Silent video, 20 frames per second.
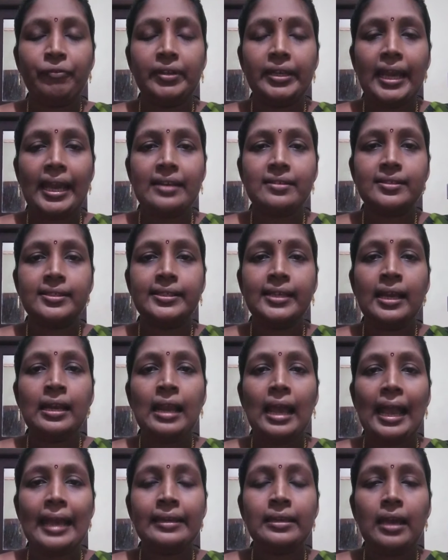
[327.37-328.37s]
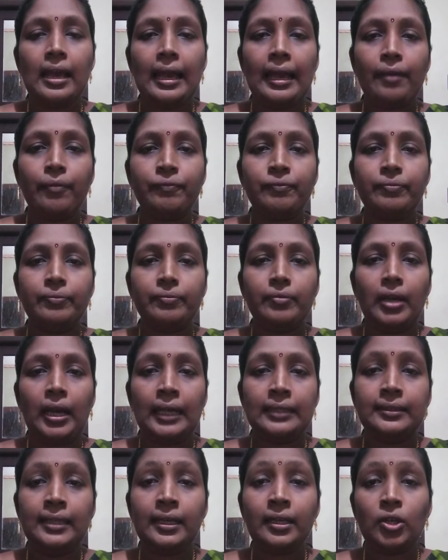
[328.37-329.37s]
financial and
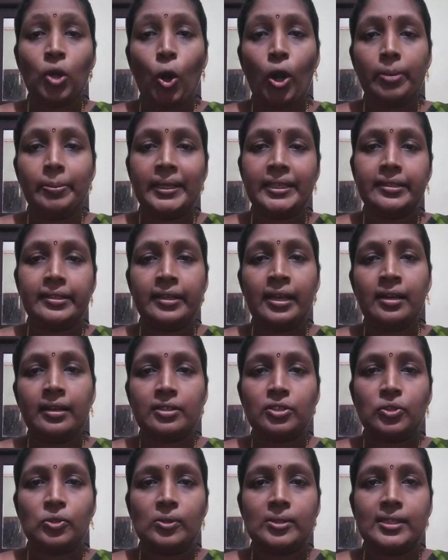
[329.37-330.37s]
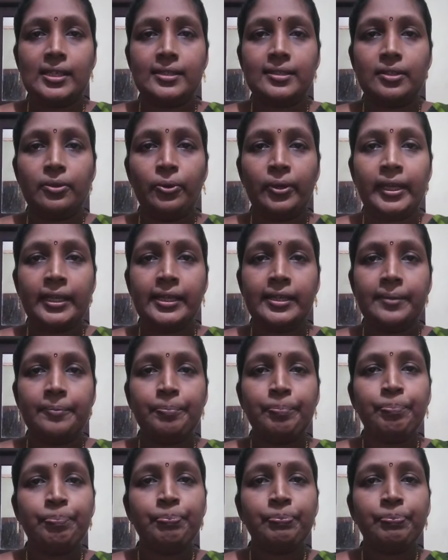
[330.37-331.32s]
other non-material resources. Okay.